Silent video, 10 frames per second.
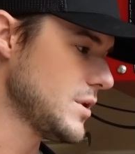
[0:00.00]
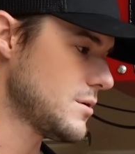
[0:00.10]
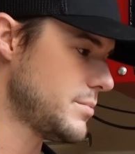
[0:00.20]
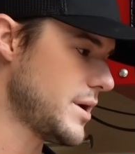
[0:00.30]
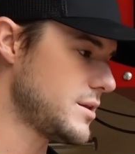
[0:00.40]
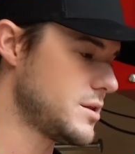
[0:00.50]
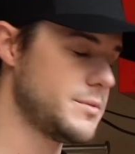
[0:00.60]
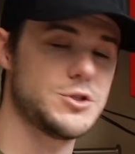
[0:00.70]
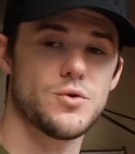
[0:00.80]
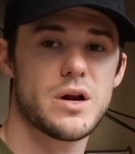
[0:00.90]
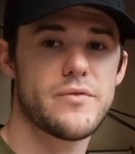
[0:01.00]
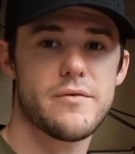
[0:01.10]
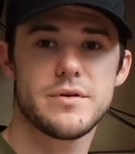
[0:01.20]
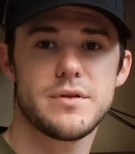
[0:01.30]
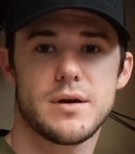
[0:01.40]
But the majority of
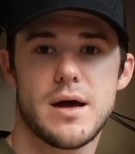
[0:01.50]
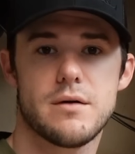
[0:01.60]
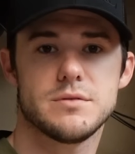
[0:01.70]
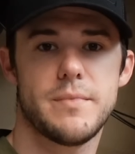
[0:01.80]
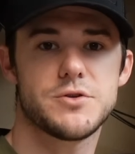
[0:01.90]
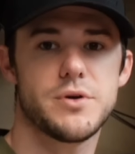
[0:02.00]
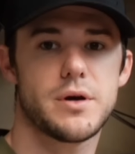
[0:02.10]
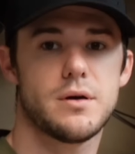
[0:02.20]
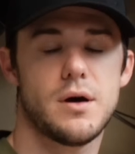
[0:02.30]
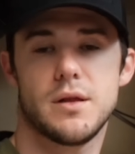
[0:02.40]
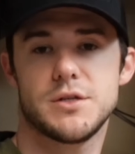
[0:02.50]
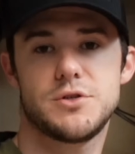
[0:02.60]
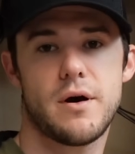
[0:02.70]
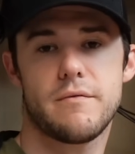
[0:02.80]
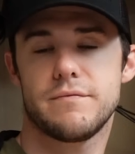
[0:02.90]
everything now is metric,
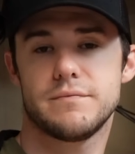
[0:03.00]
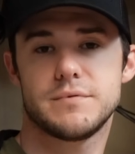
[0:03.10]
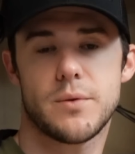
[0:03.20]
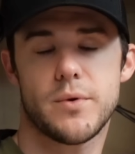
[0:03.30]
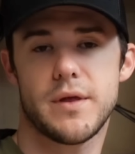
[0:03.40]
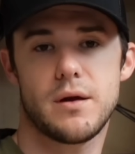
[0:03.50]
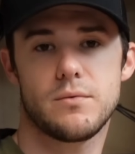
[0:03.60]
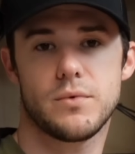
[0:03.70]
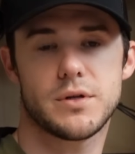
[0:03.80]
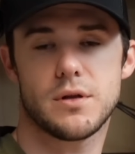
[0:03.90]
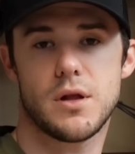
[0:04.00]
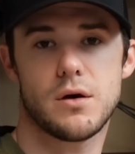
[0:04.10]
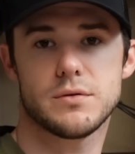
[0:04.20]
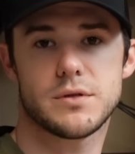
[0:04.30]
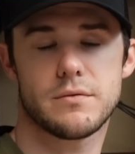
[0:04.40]
unless you have someone that went to
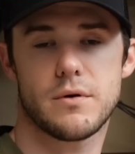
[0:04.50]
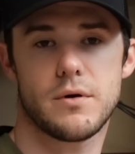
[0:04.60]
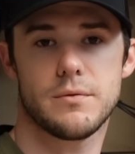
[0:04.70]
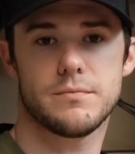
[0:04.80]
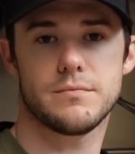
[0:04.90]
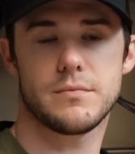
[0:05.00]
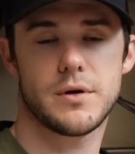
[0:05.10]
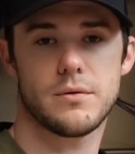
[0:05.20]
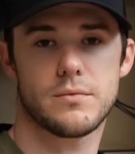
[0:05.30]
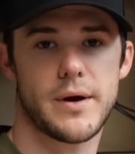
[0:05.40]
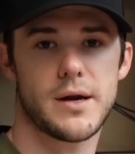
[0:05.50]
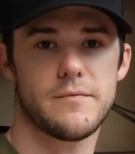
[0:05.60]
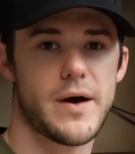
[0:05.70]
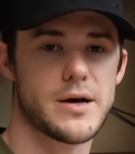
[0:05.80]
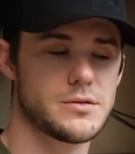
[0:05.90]
Lowe's to throw a
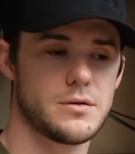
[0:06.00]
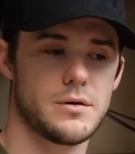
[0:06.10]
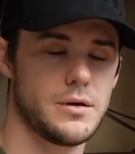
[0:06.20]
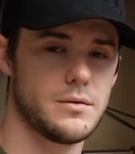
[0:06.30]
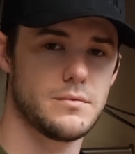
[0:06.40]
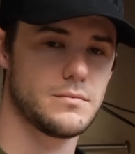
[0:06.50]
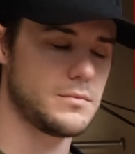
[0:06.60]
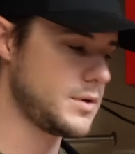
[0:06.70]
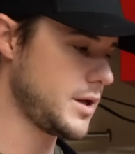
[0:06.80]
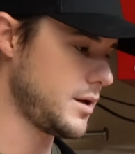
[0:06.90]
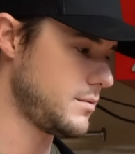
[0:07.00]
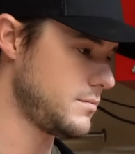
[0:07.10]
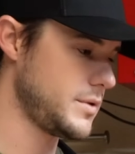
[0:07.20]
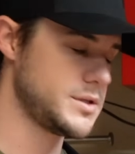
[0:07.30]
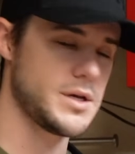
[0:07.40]
random fastener
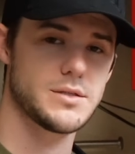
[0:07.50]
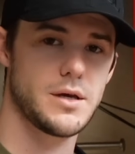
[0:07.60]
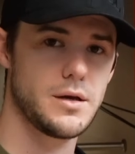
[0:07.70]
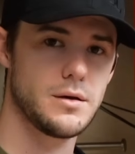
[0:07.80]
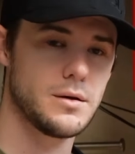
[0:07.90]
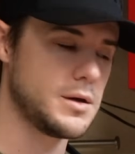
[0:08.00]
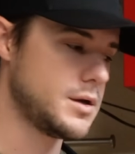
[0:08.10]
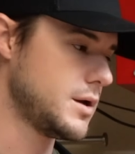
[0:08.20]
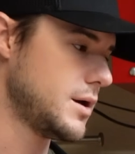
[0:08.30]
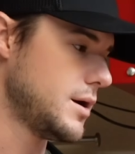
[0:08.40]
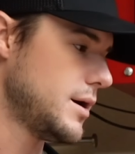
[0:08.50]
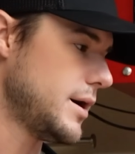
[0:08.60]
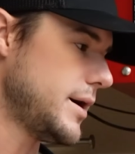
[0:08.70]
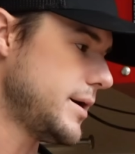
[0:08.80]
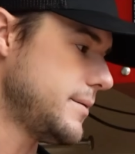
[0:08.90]
and it's SAE.
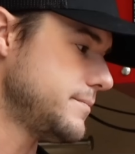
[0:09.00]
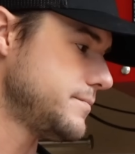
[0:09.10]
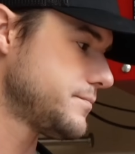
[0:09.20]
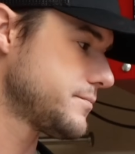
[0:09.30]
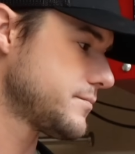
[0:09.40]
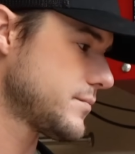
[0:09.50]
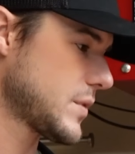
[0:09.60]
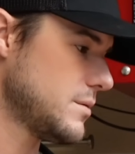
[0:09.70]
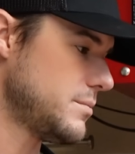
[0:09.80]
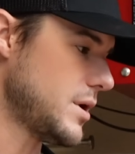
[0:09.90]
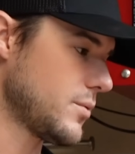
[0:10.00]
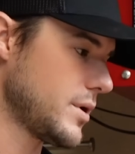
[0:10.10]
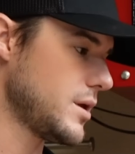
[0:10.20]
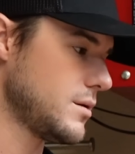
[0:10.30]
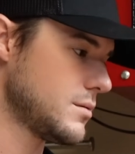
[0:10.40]
But
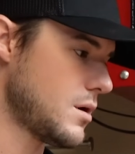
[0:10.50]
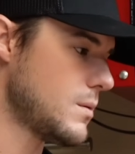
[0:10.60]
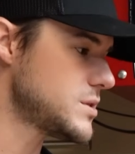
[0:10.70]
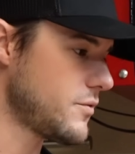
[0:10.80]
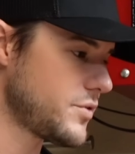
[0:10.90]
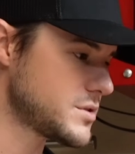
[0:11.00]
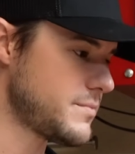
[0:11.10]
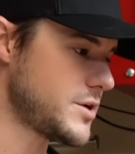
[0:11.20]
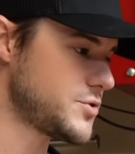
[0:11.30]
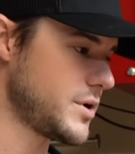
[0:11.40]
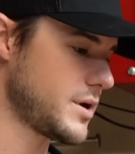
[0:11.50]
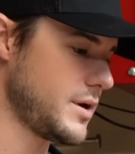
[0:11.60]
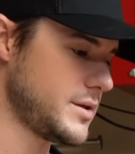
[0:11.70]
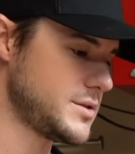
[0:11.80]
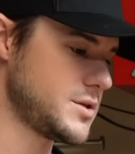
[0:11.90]
really, almost everything's metric,
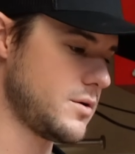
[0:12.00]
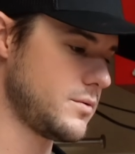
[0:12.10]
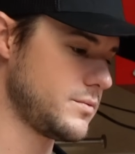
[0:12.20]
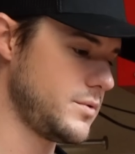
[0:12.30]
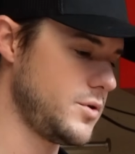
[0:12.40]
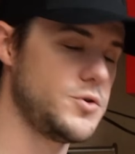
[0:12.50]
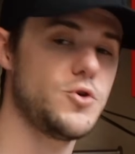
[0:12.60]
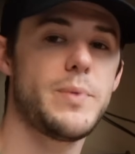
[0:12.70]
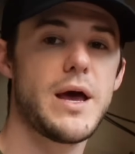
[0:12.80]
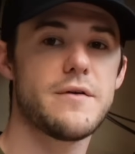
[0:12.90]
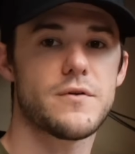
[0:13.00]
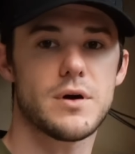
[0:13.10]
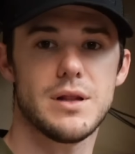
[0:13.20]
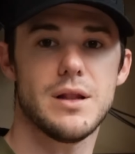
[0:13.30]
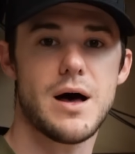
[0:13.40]
and so you do pay for
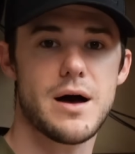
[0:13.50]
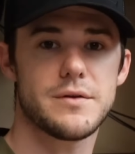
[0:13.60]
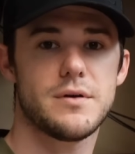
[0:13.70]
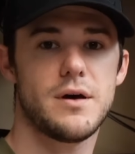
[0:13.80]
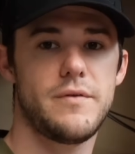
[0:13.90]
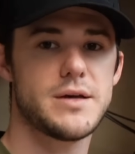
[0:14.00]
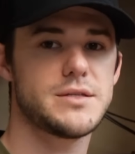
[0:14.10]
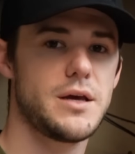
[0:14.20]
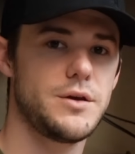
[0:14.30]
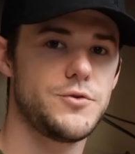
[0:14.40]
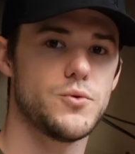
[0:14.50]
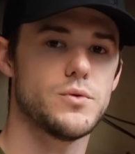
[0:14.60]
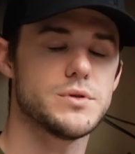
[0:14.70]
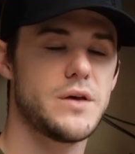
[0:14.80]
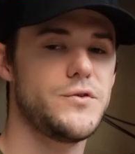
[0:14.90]
a lot of SAE
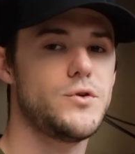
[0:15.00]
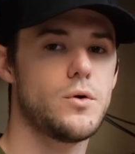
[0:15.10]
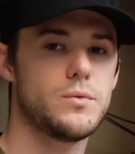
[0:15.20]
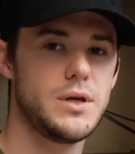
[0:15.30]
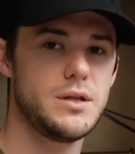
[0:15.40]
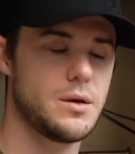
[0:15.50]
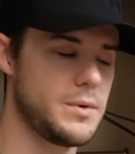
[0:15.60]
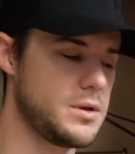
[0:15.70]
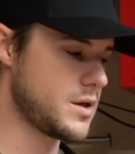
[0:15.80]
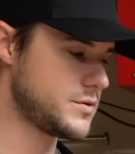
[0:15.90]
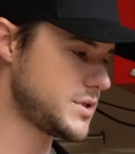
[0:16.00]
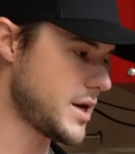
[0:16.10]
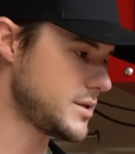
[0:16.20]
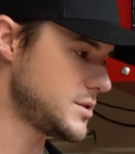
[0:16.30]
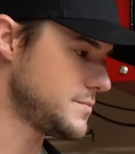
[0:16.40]
tools if you don't need them other
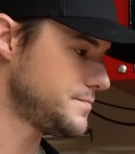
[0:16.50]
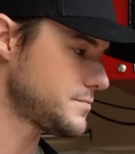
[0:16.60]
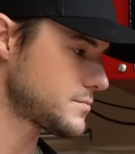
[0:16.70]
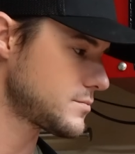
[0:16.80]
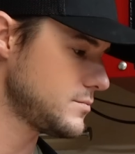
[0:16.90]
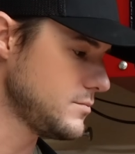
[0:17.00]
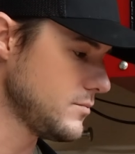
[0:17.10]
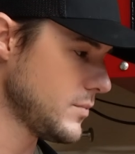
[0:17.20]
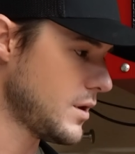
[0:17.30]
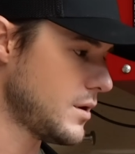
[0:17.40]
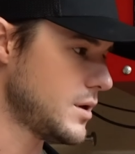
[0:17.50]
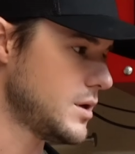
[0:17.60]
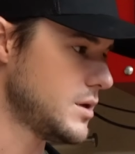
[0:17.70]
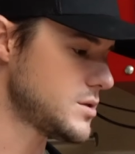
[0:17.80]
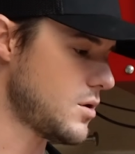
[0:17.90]
sets.
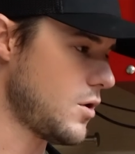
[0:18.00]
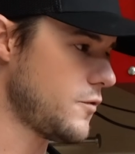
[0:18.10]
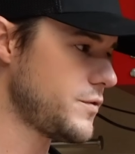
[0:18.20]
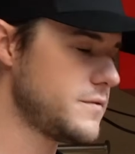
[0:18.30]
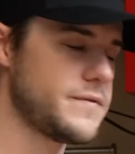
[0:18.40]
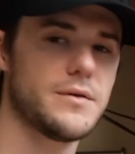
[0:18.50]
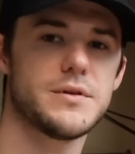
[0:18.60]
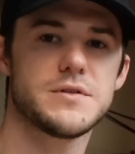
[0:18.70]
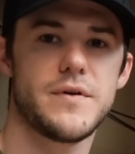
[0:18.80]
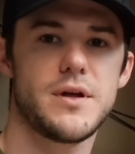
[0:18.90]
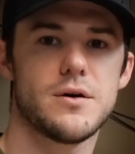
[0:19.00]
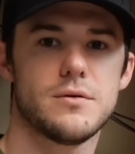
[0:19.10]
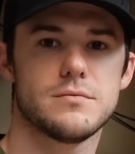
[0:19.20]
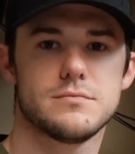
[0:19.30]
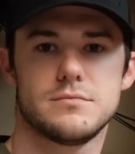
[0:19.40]
So hopefully you found this
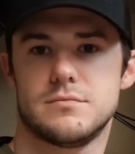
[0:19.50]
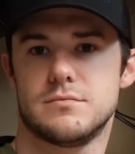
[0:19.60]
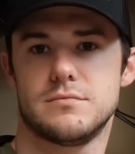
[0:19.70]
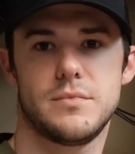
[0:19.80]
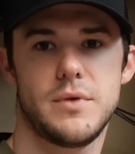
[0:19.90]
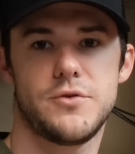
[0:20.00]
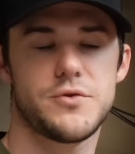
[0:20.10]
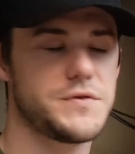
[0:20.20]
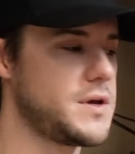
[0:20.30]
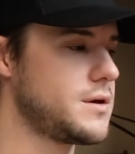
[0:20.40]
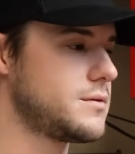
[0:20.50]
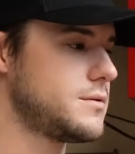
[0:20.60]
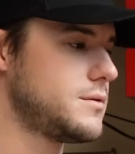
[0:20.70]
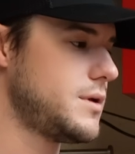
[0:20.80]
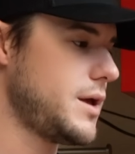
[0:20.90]
video
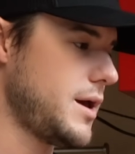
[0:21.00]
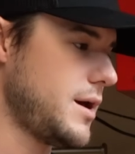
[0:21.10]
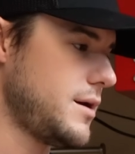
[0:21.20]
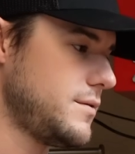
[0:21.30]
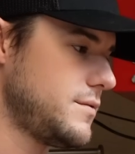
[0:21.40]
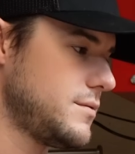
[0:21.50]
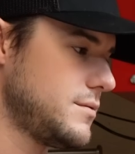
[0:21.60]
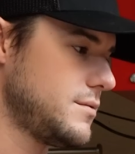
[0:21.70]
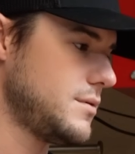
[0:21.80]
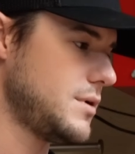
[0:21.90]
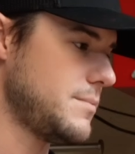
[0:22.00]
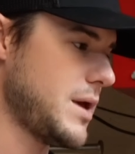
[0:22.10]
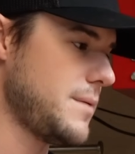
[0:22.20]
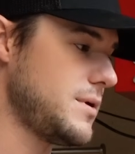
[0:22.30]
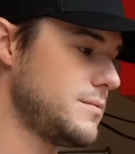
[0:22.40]
interesting, and
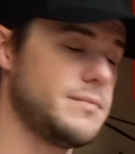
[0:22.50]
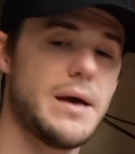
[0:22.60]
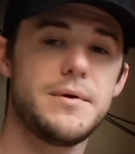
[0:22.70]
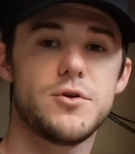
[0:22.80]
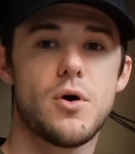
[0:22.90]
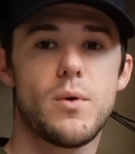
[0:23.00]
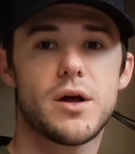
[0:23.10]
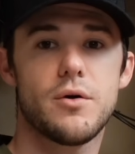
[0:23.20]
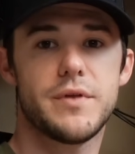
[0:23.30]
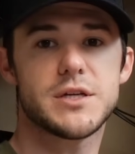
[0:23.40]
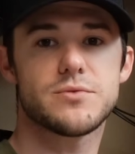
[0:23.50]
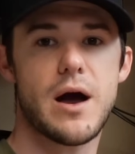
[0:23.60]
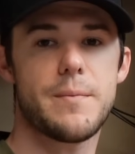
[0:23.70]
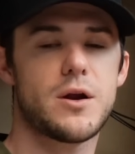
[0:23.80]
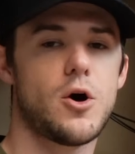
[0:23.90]
maybe you don't want to go this
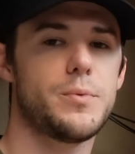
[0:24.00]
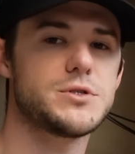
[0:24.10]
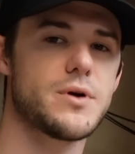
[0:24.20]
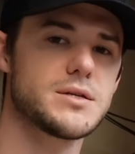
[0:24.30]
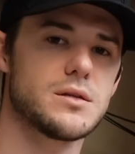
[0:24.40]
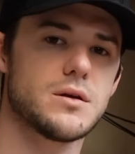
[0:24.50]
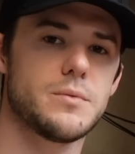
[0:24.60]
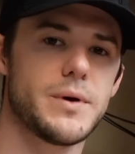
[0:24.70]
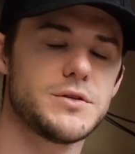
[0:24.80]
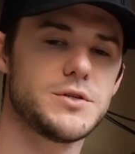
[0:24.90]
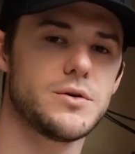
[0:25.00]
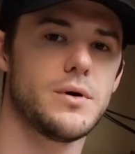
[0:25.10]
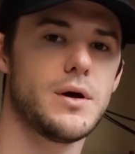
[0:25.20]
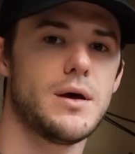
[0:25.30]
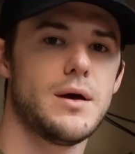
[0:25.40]
route, but it opens your eyes a little bit
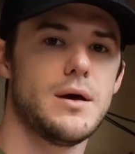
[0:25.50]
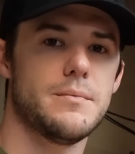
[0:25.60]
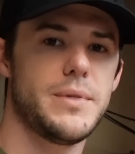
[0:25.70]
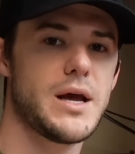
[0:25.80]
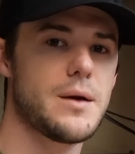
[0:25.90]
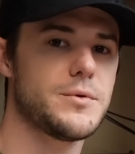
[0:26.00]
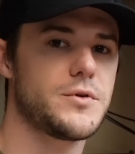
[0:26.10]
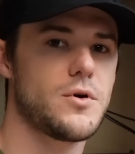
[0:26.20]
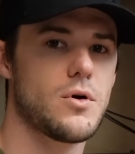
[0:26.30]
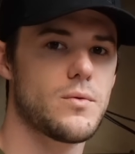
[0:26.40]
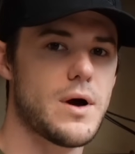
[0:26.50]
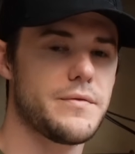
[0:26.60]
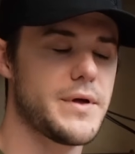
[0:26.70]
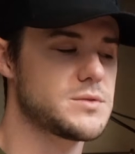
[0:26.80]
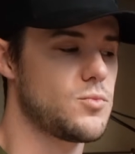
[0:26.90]
to being able to go a
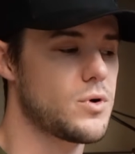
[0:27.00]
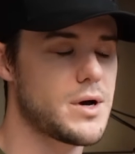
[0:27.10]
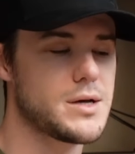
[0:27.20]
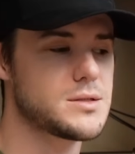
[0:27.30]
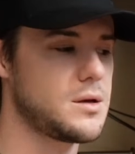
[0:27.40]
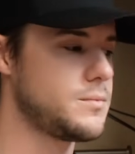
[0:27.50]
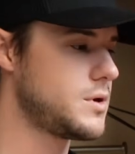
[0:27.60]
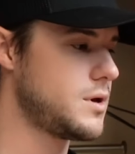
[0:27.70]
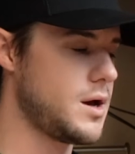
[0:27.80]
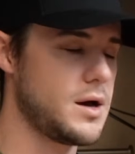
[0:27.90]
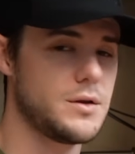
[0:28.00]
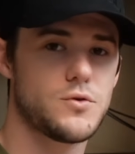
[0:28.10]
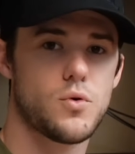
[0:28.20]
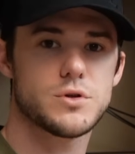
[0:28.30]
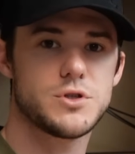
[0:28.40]
route that's more custom
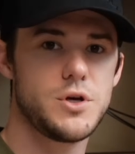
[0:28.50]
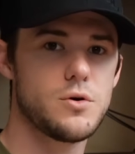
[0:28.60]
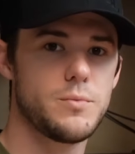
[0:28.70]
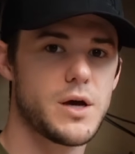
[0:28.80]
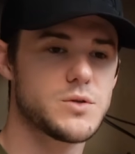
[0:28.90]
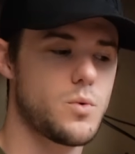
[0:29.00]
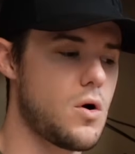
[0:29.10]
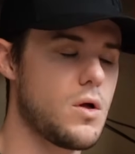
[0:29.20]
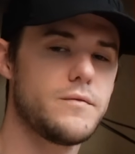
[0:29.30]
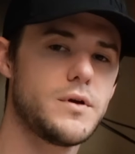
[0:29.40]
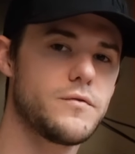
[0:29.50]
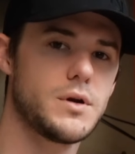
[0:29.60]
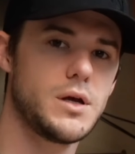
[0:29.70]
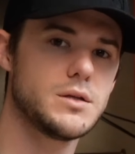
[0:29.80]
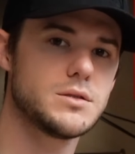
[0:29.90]
towards you, because we all have
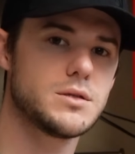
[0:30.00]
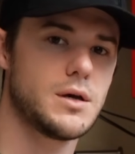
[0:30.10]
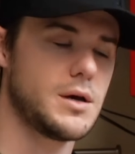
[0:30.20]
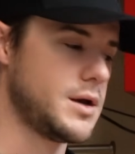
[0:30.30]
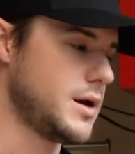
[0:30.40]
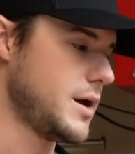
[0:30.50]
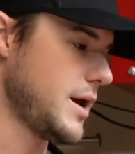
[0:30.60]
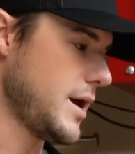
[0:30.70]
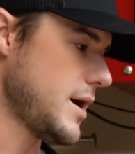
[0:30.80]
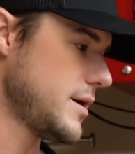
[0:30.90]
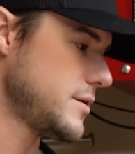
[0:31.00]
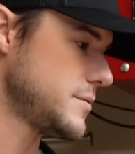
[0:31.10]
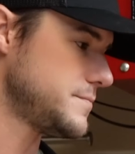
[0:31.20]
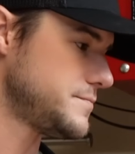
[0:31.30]
different needs. And